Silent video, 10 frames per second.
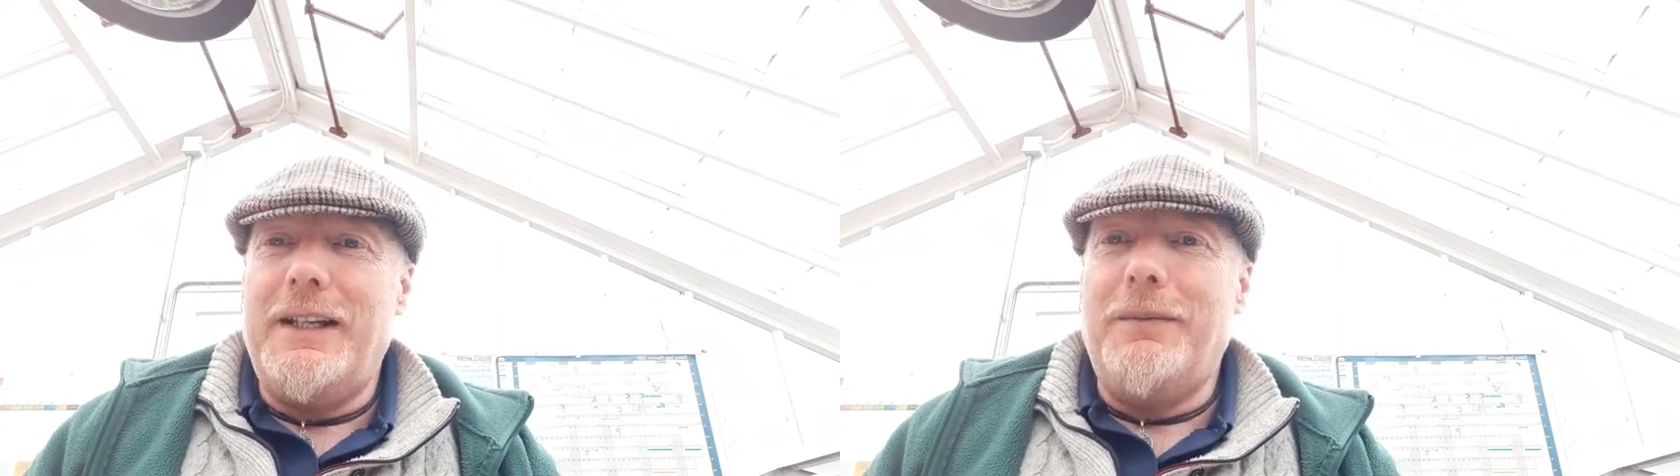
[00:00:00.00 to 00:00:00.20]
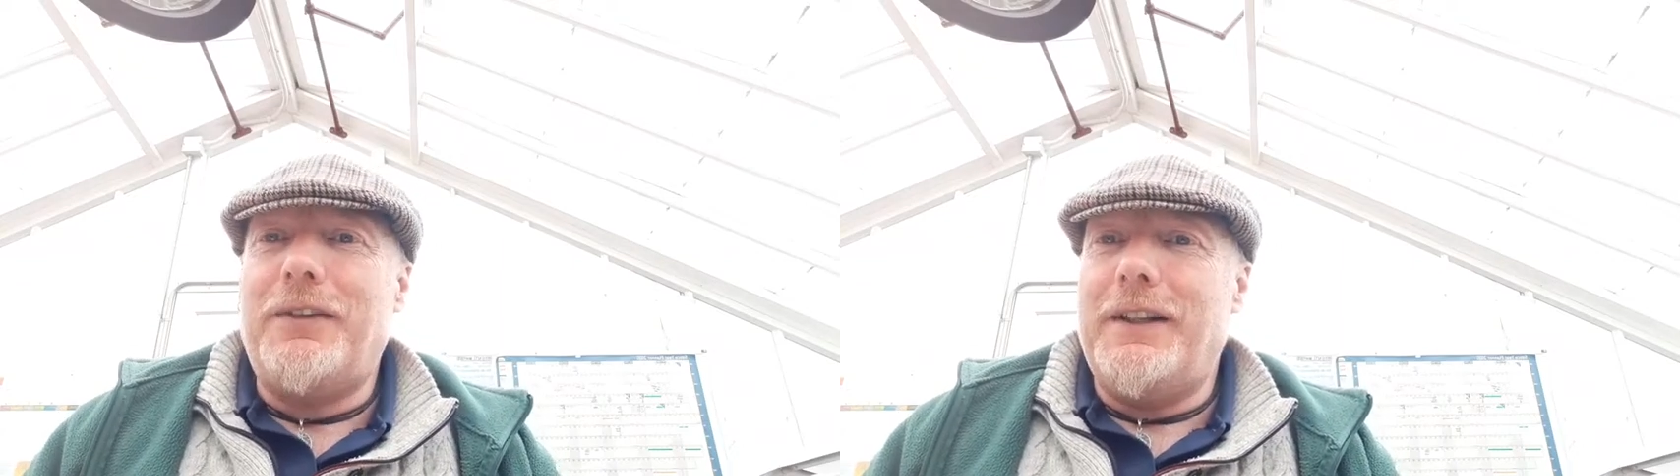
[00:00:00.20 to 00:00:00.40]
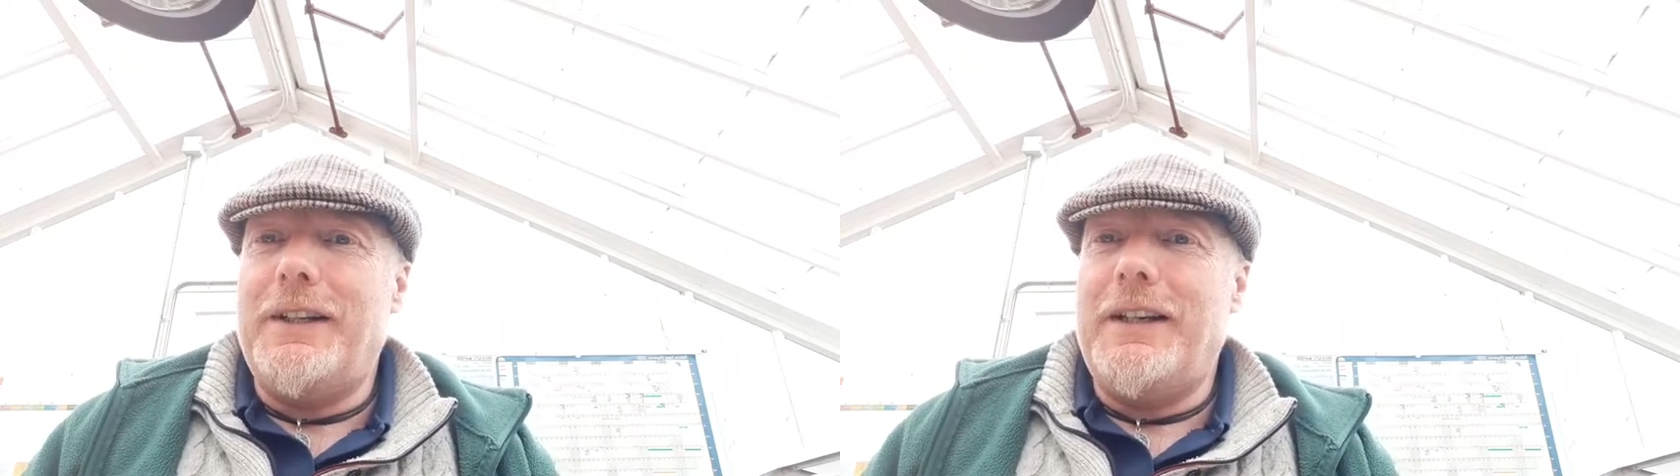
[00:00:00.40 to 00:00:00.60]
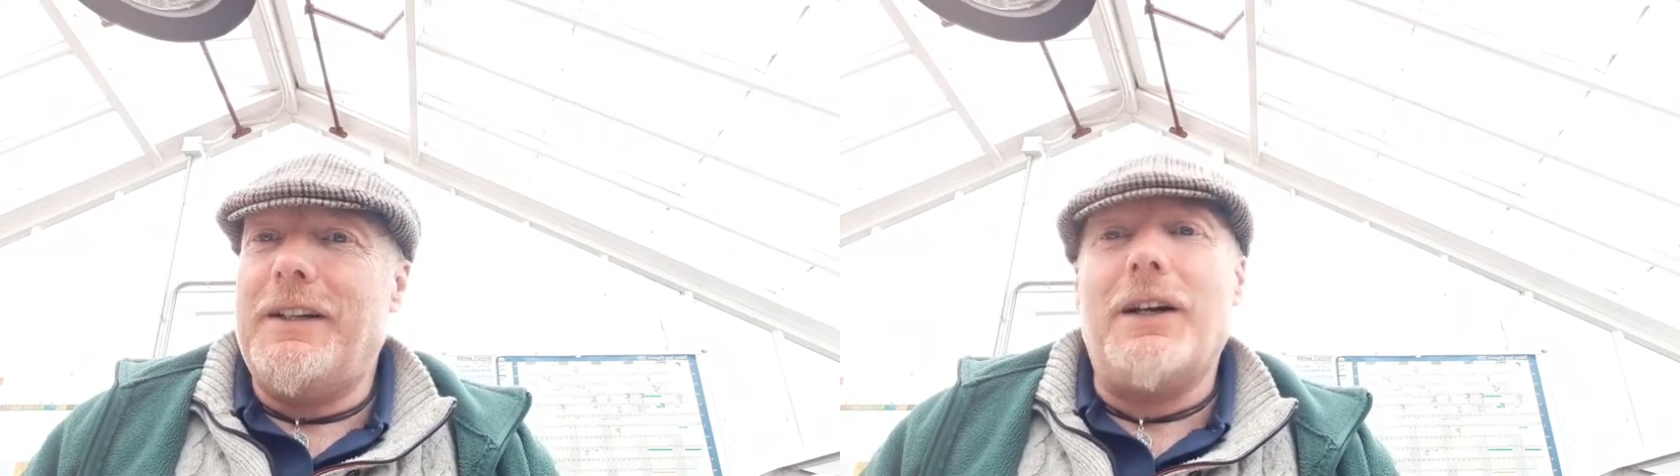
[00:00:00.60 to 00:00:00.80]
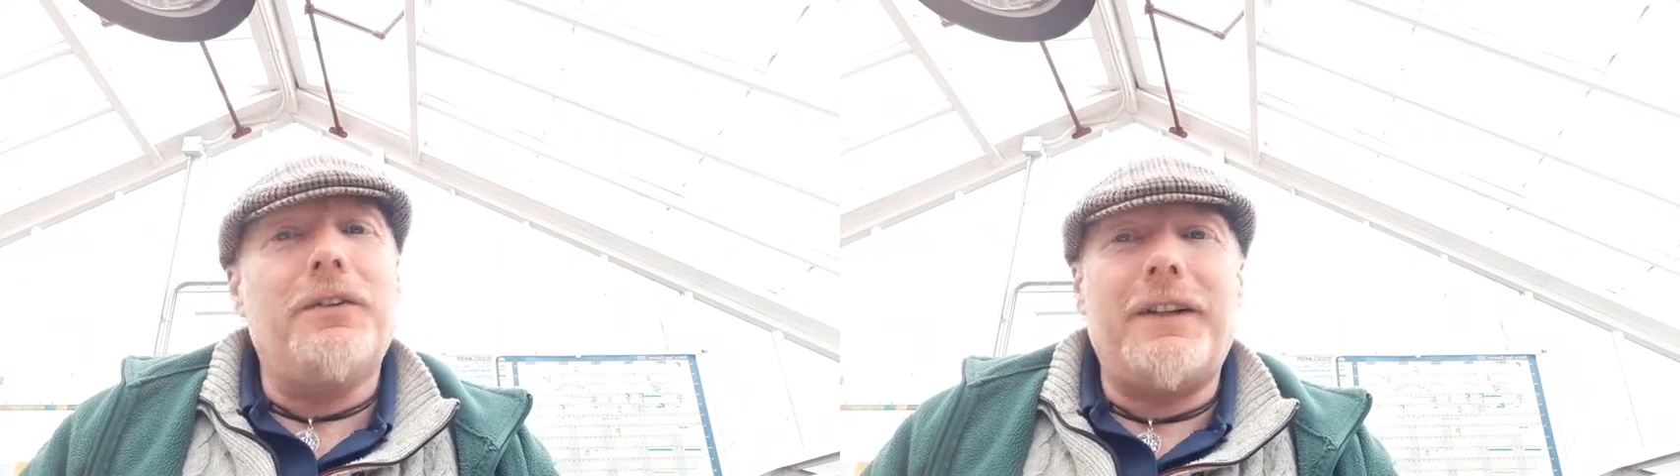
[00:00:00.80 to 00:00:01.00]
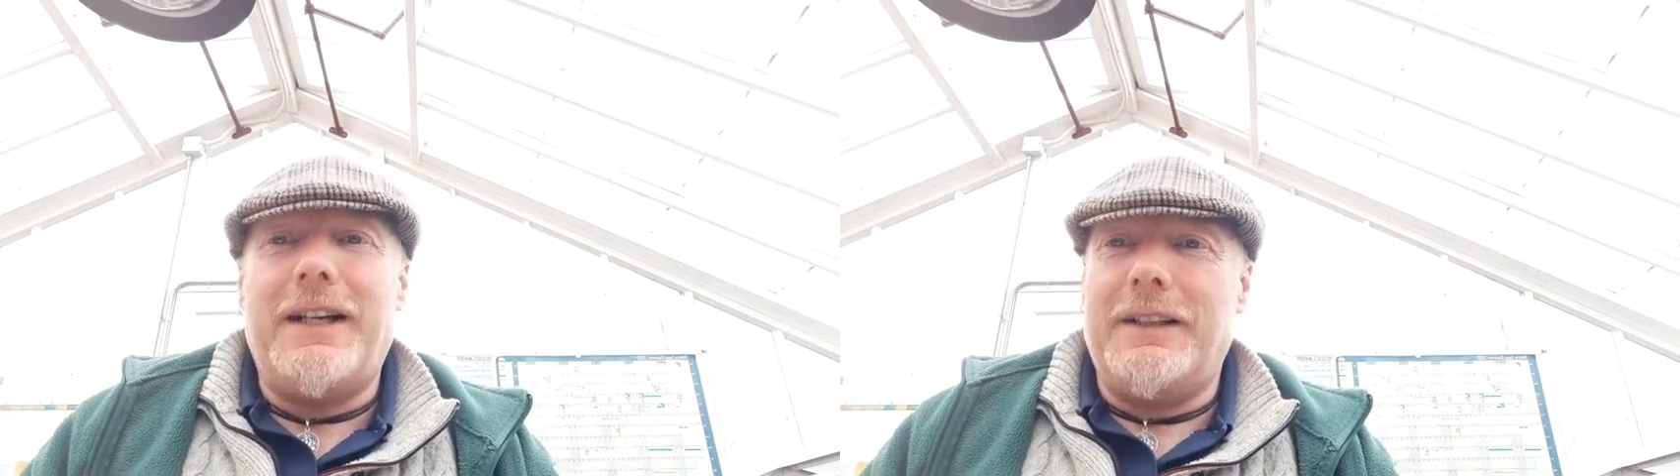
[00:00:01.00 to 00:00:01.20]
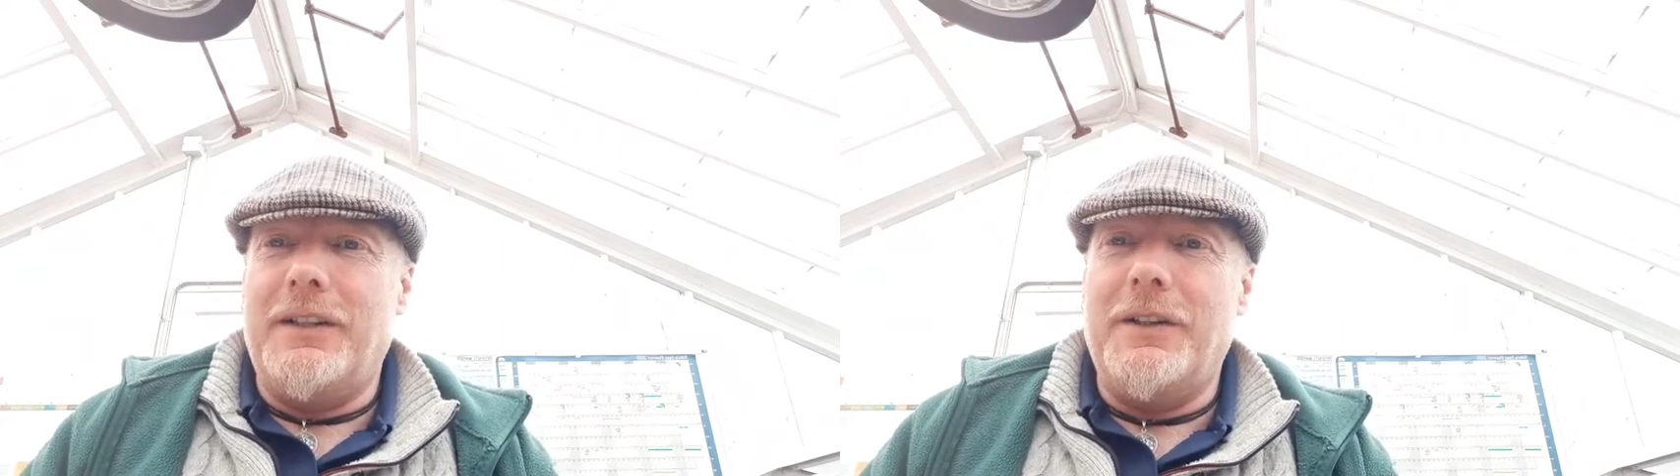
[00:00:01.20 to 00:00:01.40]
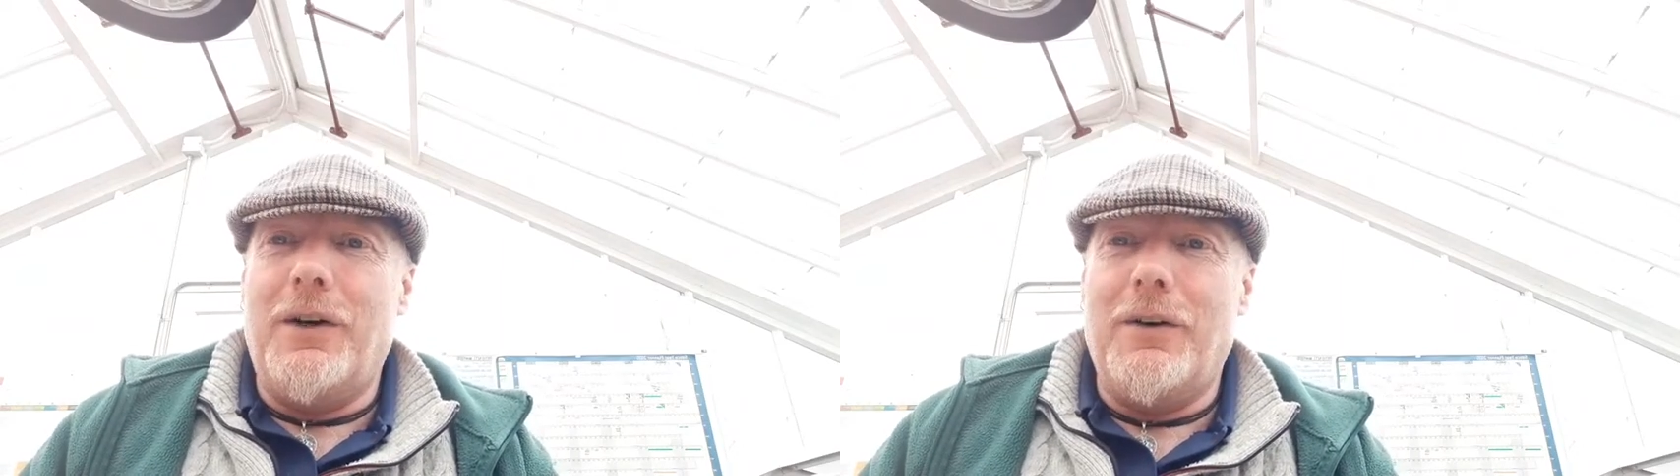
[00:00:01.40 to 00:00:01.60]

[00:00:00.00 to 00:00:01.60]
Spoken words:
and go stagnant and horrible.